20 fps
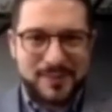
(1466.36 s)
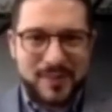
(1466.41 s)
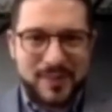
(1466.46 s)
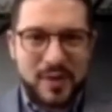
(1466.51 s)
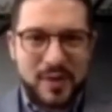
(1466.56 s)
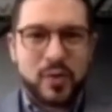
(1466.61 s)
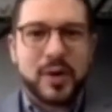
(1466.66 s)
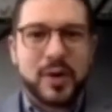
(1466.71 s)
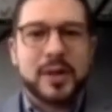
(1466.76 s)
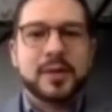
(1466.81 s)

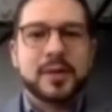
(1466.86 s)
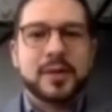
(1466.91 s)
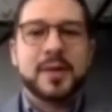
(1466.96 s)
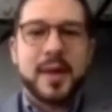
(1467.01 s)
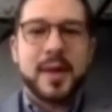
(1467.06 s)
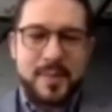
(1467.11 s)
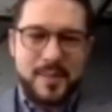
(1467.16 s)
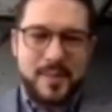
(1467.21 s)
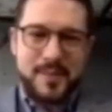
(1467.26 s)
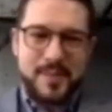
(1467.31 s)
read to
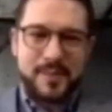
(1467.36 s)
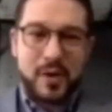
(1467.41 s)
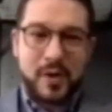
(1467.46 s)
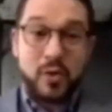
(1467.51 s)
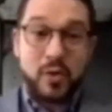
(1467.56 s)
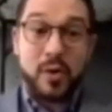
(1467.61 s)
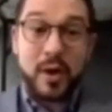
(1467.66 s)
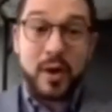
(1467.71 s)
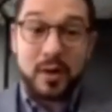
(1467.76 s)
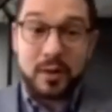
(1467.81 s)
them
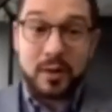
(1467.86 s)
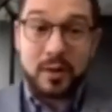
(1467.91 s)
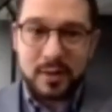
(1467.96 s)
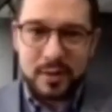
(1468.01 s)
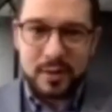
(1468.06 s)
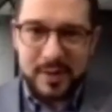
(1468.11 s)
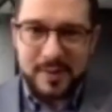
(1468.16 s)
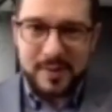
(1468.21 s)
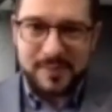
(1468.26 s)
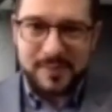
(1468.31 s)

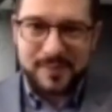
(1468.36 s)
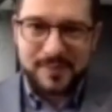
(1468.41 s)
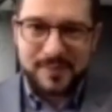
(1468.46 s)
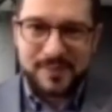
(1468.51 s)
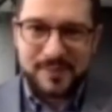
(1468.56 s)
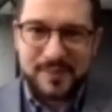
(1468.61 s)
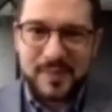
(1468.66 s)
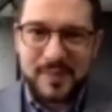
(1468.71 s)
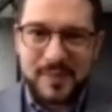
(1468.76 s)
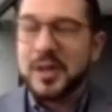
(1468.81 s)
regularly.
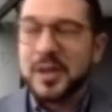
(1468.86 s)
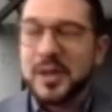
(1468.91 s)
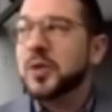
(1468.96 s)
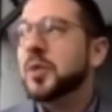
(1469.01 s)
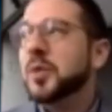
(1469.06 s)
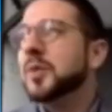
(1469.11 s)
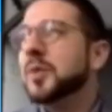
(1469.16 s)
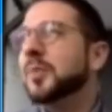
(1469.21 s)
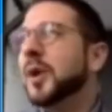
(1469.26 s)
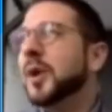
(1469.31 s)
You
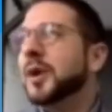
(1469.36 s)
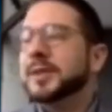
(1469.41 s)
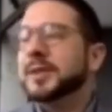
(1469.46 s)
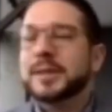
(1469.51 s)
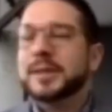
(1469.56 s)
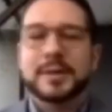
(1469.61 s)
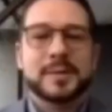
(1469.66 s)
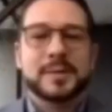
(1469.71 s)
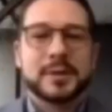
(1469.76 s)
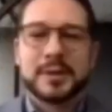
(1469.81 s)
will
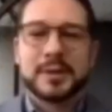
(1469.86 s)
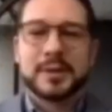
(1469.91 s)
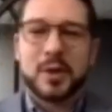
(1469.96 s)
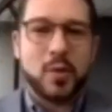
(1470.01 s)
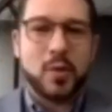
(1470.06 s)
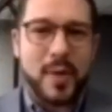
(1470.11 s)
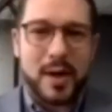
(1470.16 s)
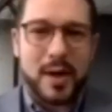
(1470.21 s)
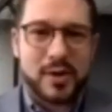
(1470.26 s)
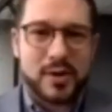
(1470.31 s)
bond so
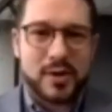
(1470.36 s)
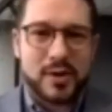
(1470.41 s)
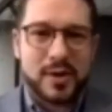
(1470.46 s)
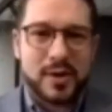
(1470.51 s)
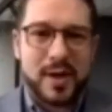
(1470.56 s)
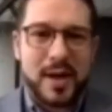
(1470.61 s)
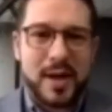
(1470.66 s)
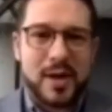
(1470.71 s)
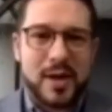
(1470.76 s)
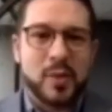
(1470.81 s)
much,
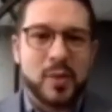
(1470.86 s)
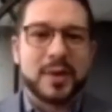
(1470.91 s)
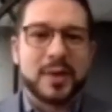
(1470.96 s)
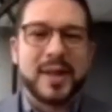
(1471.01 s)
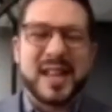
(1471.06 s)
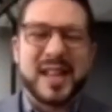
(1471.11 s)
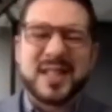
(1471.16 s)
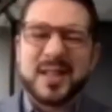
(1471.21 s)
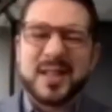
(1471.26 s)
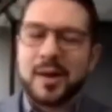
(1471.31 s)
and you will
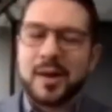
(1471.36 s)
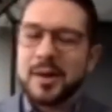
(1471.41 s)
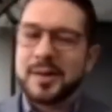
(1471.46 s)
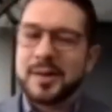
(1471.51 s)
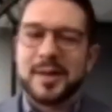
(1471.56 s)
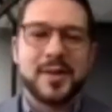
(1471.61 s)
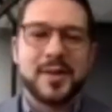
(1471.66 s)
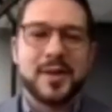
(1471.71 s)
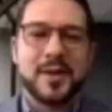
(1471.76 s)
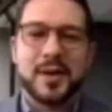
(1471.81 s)
kickstart
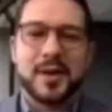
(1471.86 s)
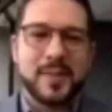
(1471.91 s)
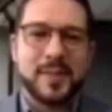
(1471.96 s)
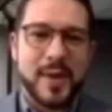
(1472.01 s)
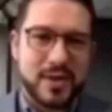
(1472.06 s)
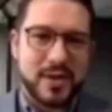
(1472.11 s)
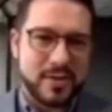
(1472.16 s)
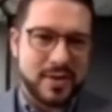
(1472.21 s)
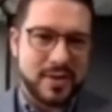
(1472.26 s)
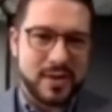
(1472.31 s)
their
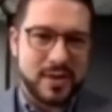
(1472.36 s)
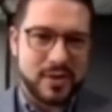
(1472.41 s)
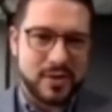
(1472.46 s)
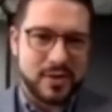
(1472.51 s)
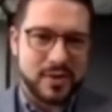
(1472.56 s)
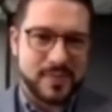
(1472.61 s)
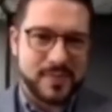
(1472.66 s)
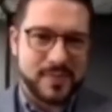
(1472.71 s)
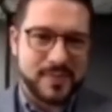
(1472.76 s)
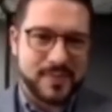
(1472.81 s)

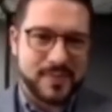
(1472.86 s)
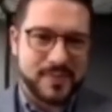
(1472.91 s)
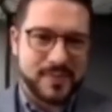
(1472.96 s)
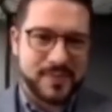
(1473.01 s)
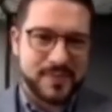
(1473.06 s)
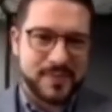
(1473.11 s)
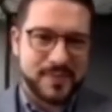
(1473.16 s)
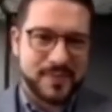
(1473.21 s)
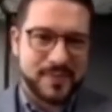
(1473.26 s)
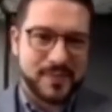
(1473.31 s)
imagination.
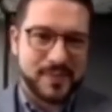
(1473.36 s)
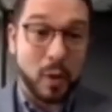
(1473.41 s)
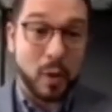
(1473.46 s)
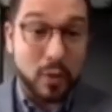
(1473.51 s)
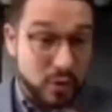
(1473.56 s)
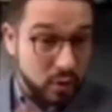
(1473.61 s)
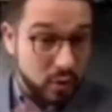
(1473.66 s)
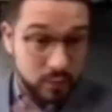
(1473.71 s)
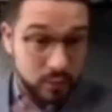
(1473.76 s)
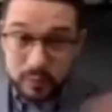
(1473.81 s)

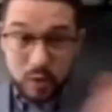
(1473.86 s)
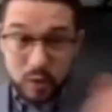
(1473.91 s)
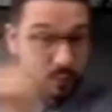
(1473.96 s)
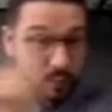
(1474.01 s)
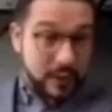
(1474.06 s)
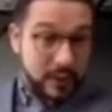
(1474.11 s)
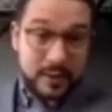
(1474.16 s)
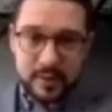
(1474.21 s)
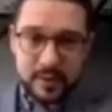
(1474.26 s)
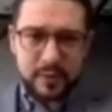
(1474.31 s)
Also,
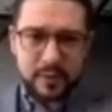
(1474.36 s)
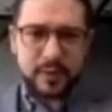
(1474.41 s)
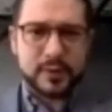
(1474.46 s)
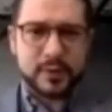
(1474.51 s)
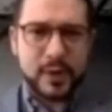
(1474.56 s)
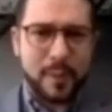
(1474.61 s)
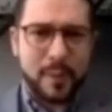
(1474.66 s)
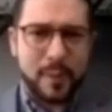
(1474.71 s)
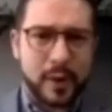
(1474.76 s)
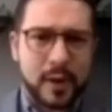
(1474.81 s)
completely different
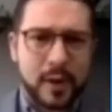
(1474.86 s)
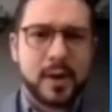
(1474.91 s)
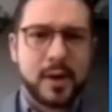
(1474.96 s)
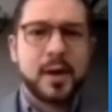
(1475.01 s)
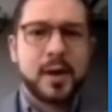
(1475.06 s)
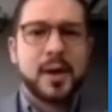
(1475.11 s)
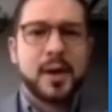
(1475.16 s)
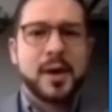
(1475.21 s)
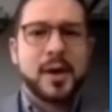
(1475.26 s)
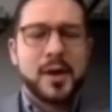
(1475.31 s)
topic.
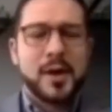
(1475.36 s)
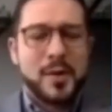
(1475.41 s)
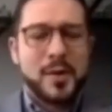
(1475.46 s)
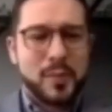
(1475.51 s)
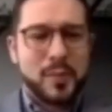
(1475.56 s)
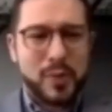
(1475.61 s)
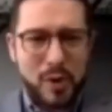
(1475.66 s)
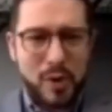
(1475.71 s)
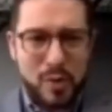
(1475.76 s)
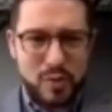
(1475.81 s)

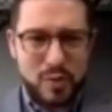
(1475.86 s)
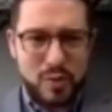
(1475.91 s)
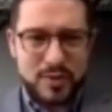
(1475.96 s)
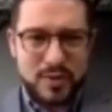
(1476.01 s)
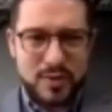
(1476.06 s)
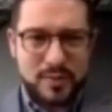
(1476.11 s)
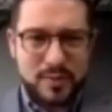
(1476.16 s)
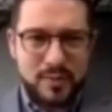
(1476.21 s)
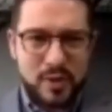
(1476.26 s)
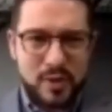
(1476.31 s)

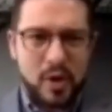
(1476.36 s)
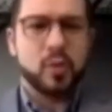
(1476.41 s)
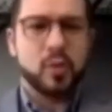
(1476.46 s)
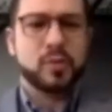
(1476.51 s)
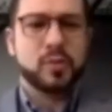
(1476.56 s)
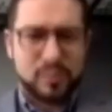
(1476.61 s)
Pros, a